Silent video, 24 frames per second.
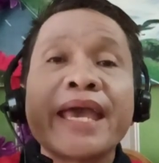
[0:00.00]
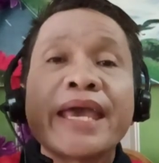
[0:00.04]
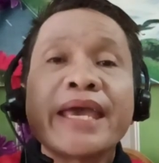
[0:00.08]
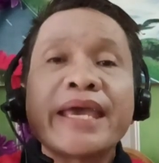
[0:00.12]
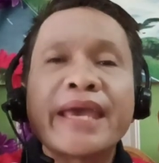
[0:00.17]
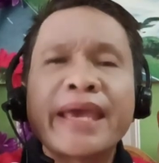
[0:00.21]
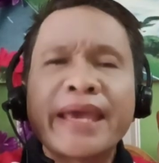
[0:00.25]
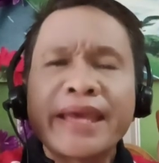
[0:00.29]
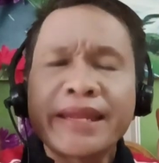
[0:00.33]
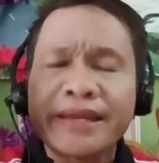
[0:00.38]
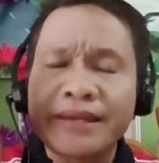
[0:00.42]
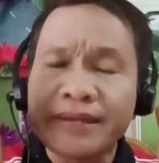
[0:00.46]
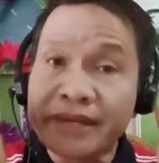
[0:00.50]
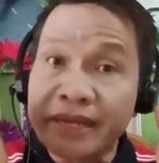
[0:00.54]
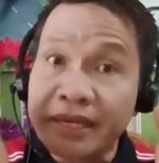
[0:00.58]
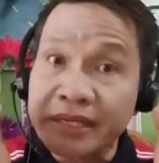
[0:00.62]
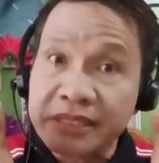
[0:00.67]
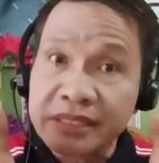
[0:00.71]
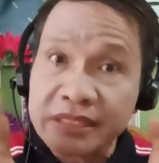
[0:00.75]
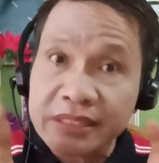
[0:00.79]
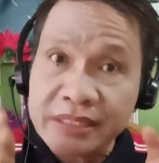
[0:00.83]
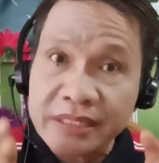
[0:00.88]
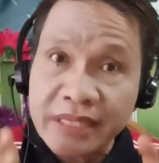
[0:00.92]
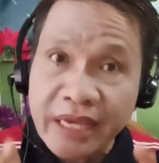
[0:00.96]
And the
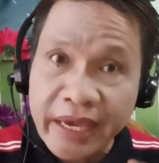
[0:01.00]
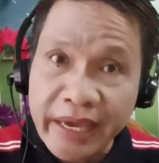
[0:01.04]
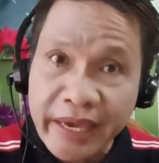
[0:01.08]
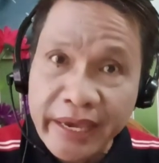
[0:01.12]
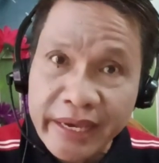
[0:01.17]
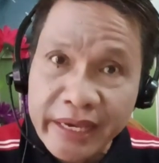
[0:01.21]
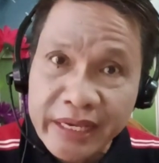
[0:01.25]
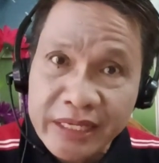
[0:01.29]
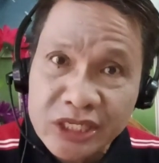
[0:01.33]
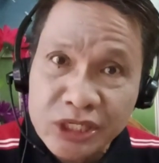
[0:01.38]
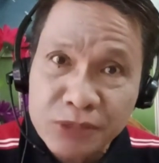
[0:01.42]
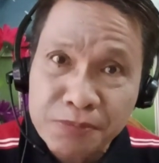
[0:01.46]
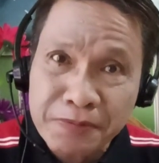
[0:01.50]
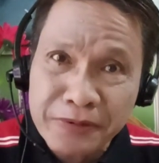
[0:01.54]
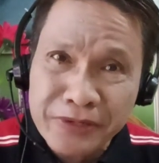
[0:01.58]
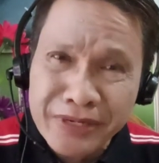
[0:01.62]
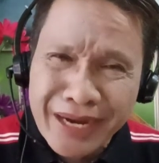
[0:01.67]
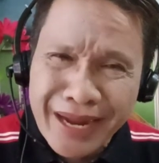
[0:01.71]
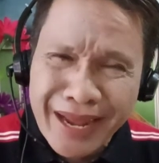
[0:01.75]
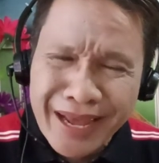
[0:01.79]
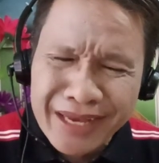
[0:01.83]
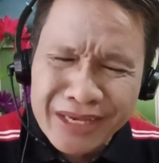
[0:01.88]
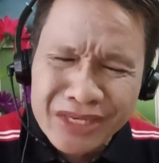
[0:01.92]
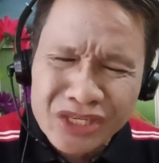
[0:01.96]
stage
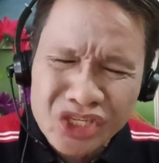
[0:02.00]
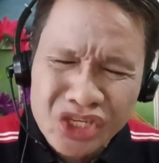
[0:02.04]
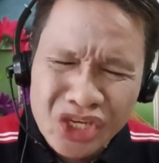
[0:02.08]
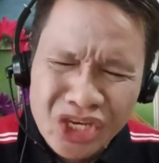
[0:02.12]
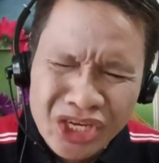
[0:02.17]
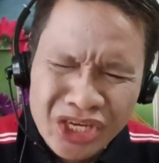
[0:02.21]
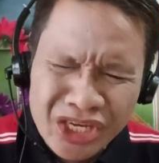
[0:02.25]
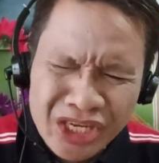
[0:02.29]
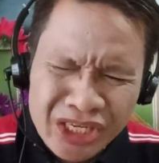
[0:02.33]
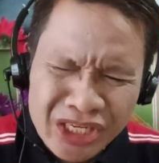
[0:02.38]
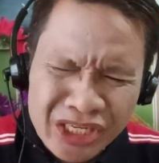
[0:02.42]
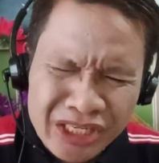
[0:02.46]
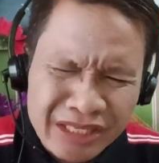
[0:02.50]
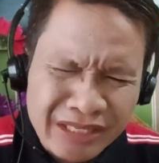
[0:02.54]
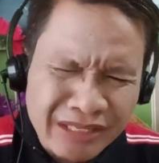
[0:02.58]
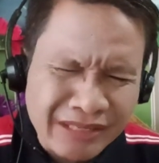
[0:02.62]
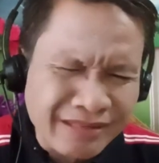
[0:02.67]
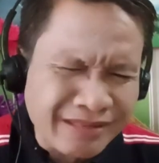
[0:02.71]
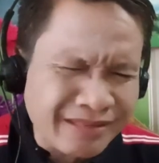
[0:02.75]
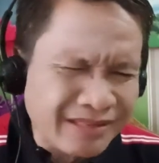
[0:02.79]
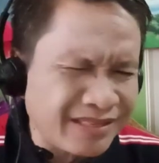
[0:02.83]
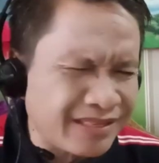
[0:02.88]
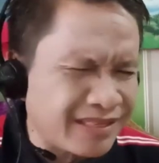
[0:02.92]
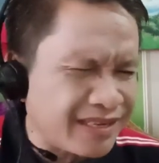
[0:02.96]
production,
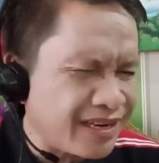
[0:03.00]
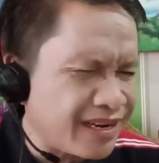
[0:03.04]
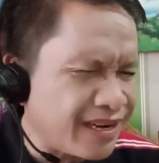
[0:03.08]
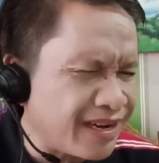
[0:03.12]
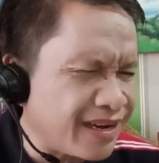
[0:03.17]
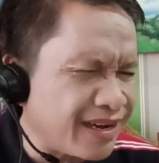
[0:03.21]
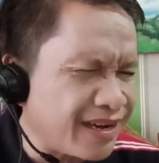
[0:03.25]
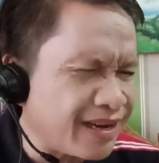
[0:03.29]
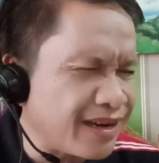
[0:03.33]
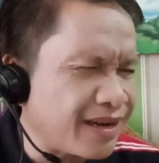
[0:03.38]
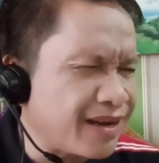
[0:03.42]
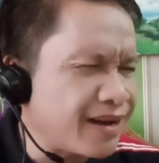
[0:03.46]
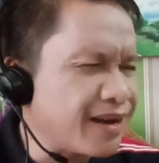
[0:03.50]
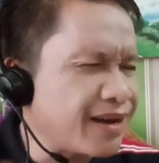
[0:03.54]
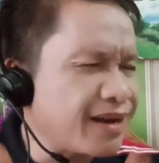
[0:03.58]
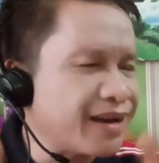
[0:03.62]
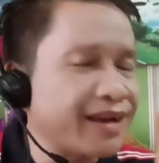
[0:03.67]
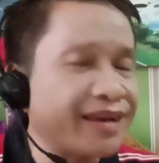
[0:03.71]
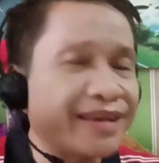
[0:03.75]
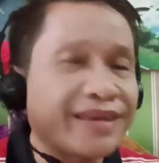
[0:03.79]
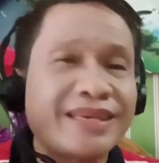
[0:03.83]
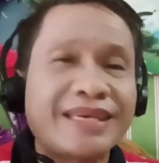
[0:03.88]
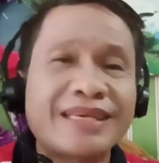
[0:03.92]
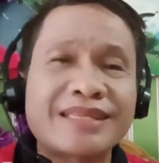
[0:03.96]

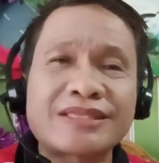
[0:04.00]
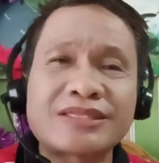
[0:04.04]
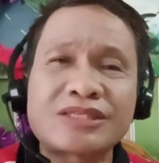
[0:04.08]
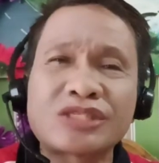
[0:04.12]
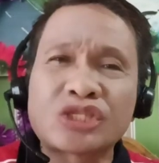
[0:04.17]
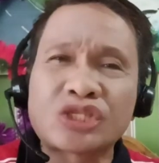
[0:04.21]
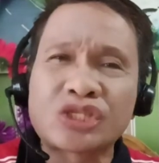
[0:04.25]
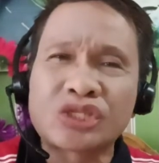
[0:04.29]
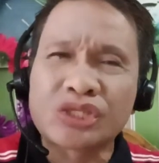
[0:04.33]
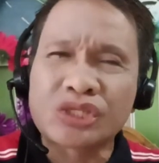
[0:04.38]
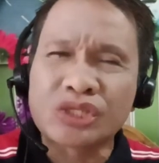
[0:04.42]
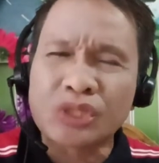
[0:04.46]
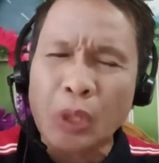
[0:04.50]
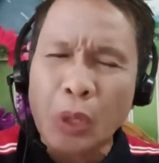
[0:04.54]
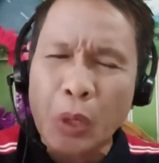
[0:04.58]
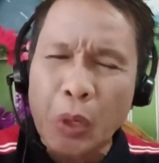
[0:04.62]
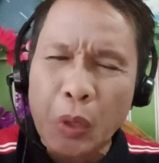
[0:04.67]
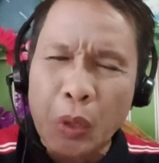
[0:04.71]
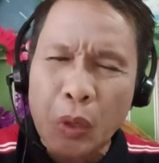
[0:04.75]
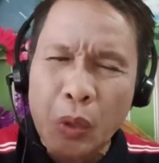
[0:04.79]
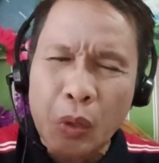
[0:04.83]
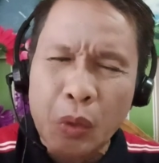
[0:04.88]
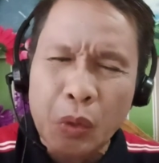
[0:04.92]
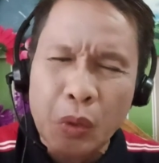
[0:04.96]
ah, it's
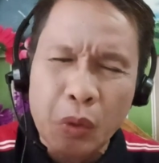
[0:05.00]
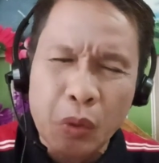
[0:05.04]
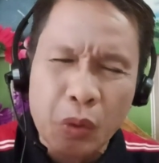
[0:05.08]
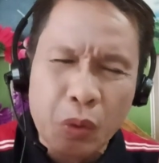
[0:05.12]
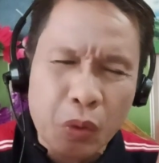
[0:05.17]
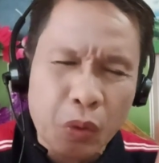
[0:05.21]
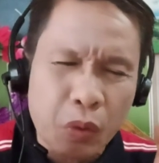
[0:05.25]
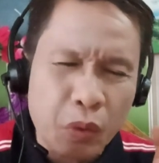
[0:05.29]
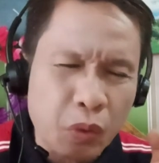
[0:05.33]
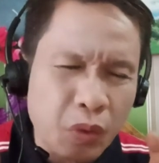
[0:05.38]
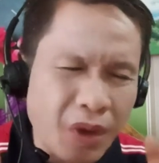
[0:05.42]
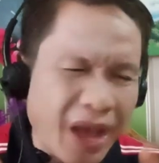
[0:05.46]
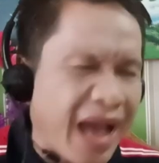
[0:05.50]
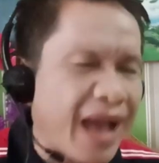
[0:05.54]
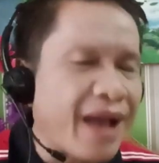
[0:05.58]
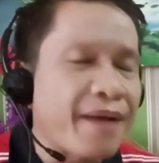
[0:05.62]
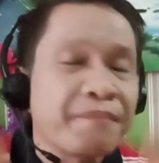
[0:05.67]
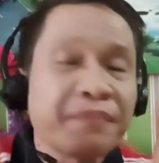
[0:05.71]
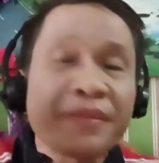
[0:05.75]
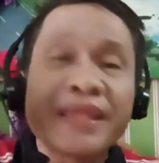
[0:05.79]
so, ah,